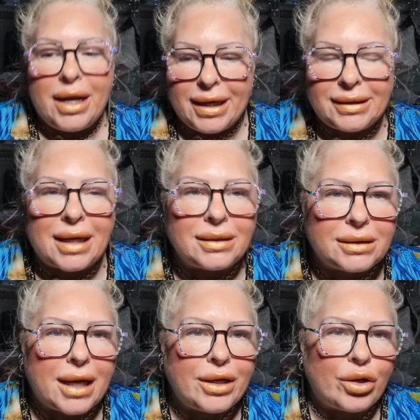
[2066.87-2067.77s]
It does
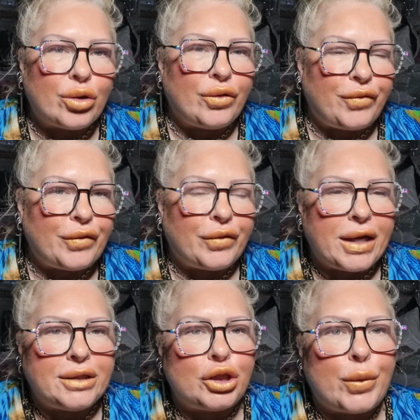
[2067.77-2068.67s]
take a good
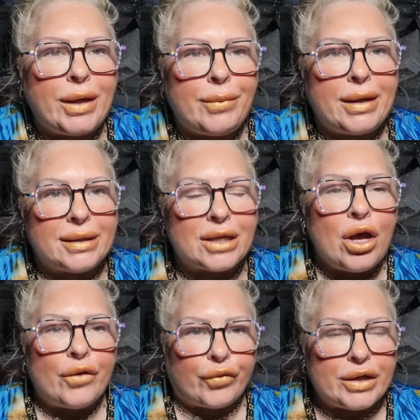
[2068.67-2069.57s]
15 to 20 minutes
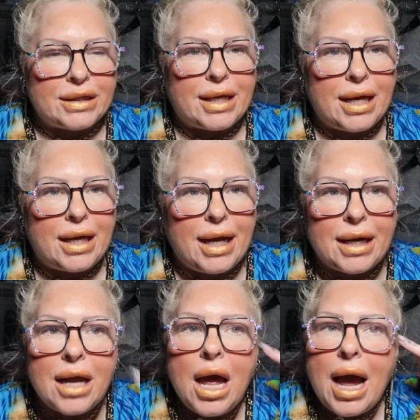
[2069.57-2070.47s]
for it to kick
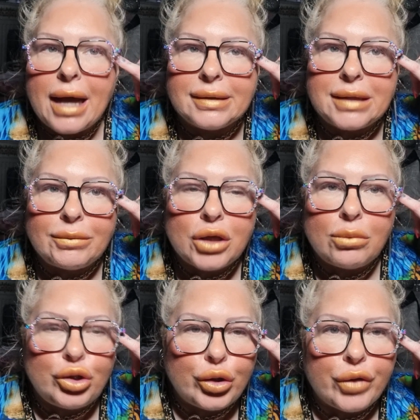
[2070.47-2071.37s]
in, and
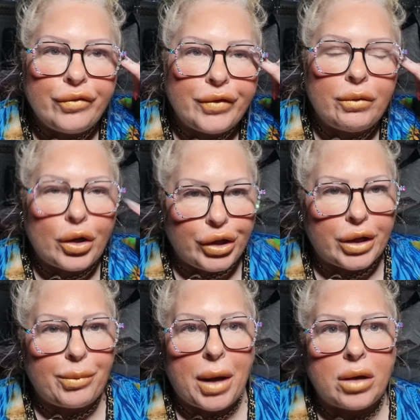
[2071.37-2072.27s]
sometimes you can feel like you're
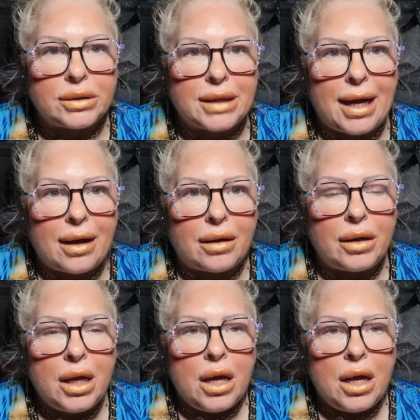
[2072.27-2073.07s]
going to pass out,